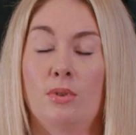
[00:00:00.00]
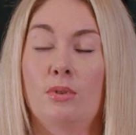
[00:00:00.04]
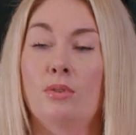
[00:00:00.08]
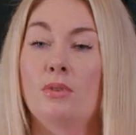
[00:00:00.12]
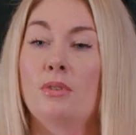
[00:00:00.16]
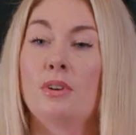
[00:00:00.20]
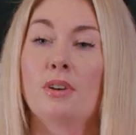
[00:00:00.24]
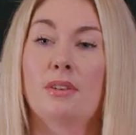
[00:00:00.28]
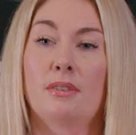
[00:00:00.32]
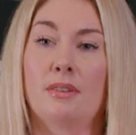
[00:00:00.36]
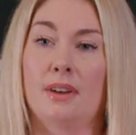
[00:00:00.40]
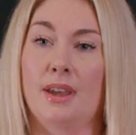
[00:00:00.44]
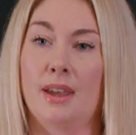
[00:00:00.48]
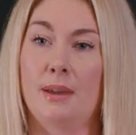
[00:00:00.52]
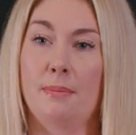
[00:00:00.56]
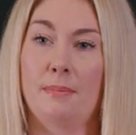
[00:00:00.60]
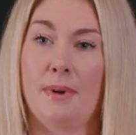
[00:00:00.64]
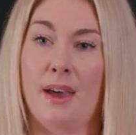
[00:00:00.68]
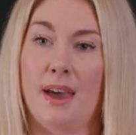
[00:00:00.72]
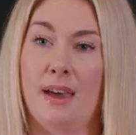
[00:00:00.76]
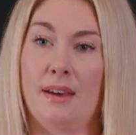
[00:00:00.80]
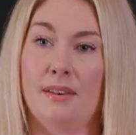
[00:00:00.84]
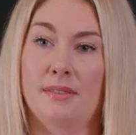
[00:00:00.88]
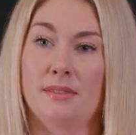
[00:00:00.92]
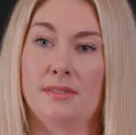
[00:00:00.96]
all career
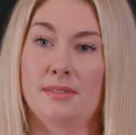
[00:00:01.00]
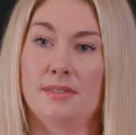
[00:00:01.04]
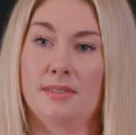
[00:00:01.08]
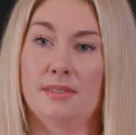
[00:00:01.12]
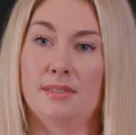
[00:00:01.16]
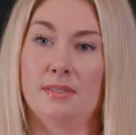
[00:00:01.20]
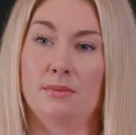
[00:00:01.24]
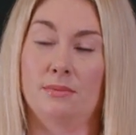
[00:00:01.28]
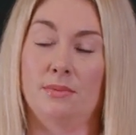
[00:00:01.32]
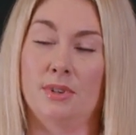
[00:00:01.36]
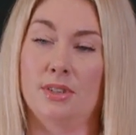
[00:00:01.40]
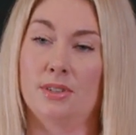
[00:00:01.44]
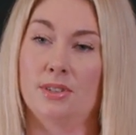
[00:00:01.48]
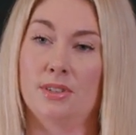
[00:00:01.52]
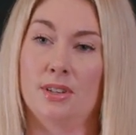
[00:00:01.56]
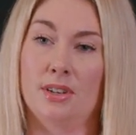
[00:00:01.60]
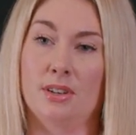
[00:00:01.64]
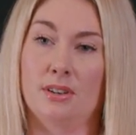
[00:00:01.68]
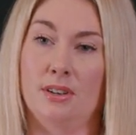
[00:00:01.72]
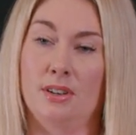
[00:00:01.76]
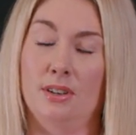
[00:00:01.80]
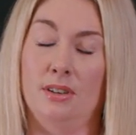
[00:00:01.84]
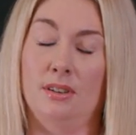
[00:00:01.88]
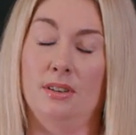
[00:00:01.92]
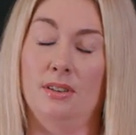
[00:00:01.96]
paths which
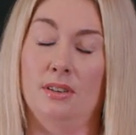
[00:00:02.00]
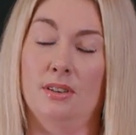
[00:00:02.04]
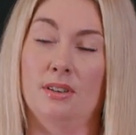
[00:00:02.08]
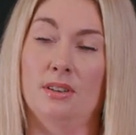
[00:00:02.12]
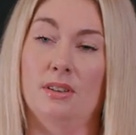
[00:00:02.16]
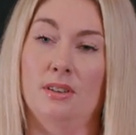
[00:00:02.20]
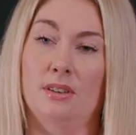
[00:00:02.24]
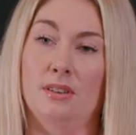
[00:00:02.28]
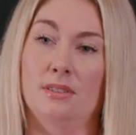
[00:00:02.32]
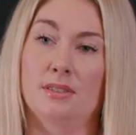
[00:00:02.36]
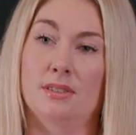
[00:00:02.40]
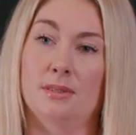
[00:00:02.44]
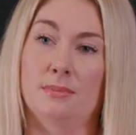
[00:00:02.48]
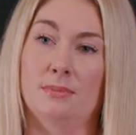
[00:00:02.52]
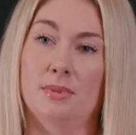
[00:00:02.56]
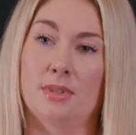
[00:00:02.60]
you can use in